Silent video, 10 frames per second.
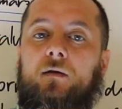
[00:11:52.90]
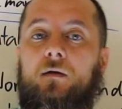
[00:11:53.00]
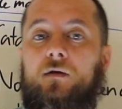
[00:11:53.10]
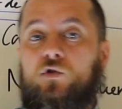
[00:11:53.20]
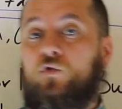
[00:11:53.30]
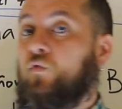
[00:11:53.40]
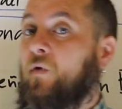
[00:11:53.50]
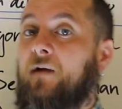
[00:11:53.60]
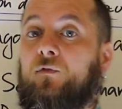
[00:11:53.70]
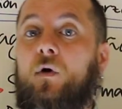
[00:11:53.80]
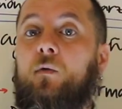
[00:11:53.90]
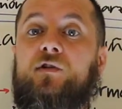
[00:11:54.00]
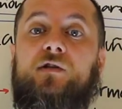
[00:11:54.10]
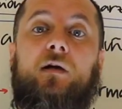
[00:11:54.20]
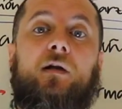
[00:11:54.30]
Subscribe to our
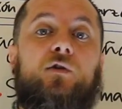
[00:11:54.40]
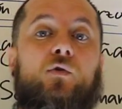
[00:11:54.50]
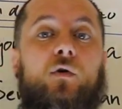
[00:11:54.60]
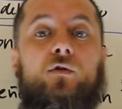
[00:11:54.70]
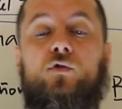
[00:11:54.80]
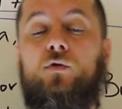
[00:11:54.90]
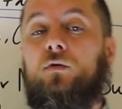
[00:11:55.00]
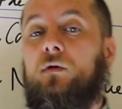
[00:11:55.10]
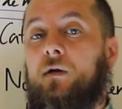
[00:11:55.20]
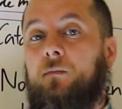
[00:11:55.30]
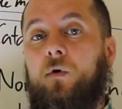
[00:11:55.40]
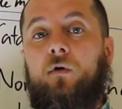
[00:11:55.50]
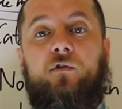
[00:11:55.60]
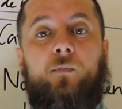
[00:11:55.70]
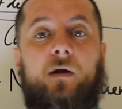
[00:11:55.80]
channel. You're going to learn
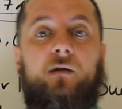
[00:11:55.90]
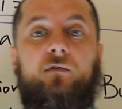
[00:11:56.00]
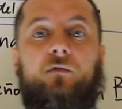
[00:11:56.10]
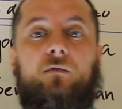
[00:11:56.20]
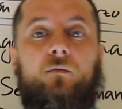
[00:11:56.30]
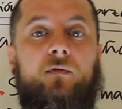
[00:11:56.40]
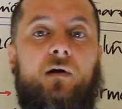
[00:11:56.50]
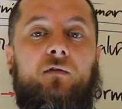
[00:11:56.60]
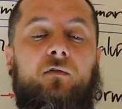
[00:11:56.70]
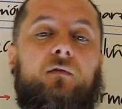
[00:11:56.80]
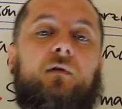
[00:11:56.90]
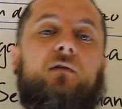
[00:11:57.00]
more Spanish with us.